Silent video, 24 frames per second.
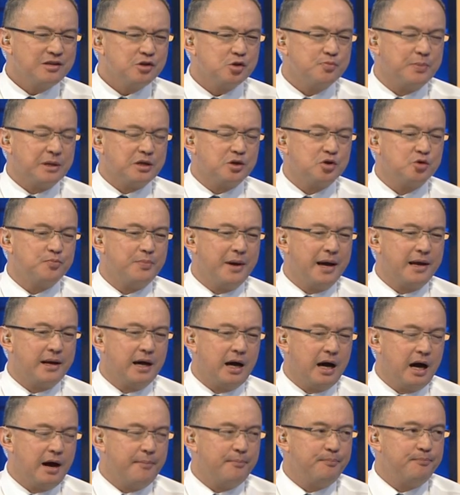has been sped
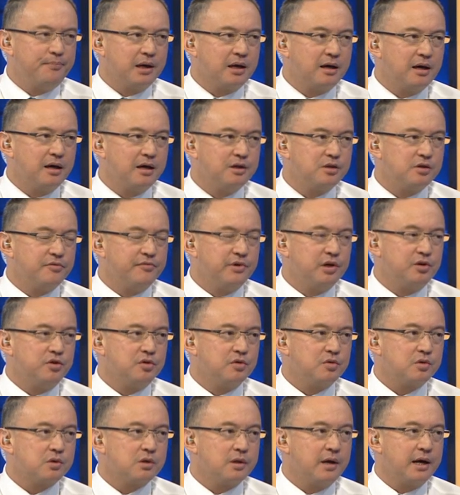up because of
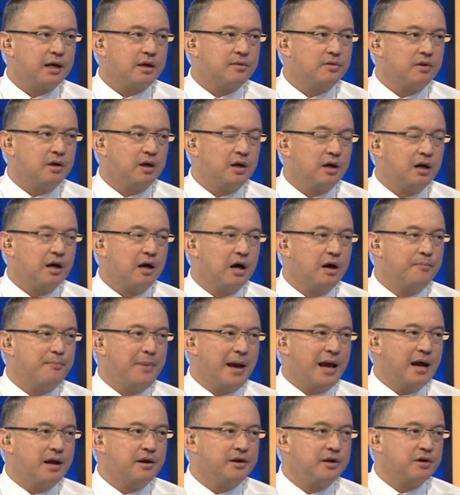issues like the
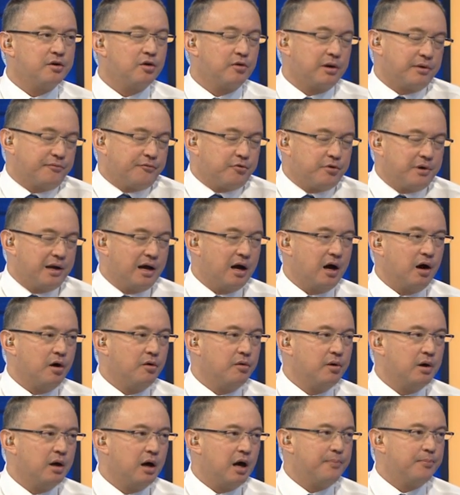abandoned, or for
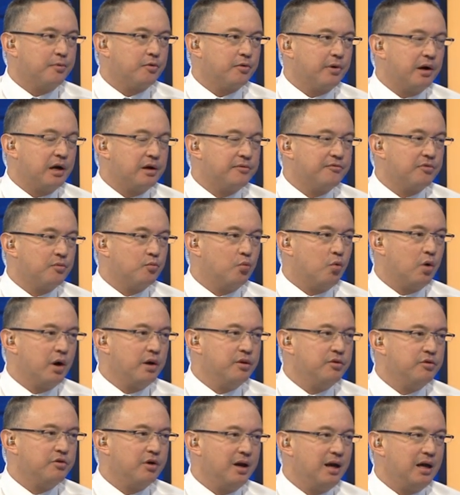now, upgrade from
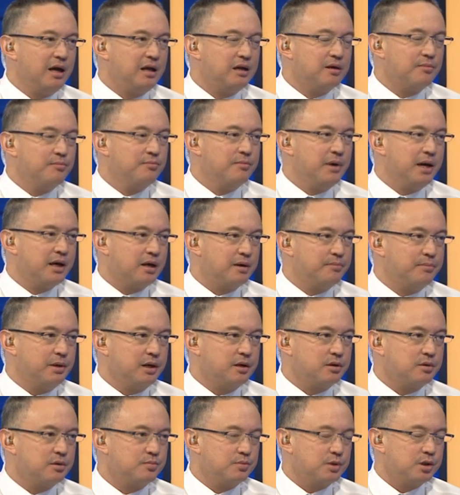1 to 8
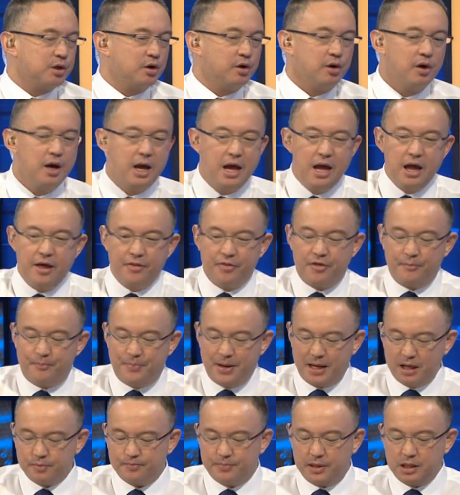megabits. You know,
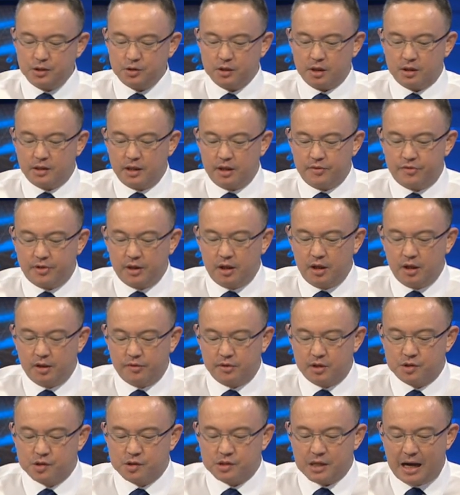basically
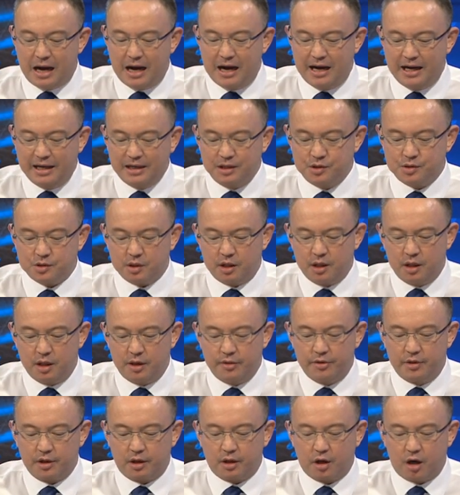the size
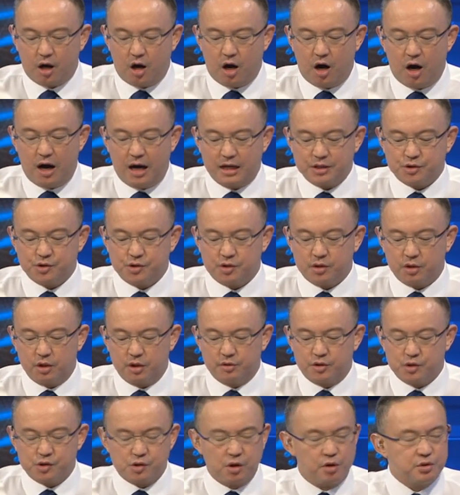and the cost, or
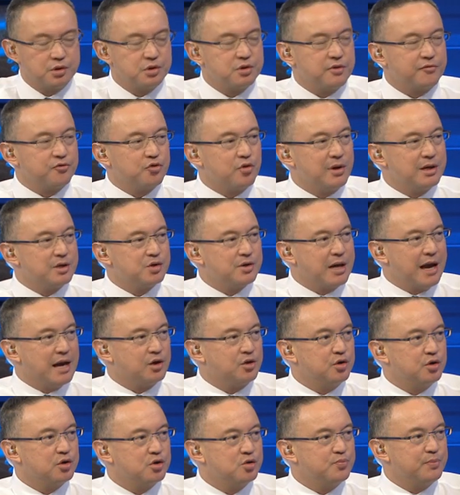the slowness of
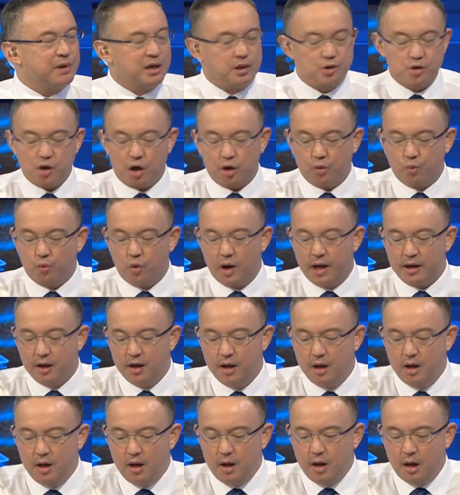transaction speeds, are what
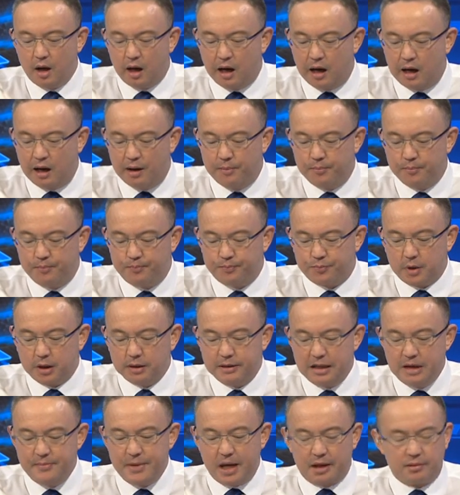
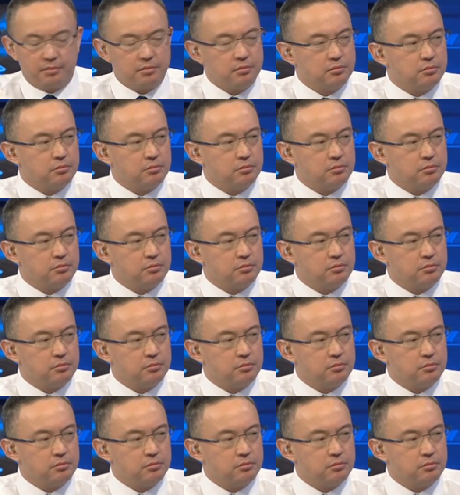limit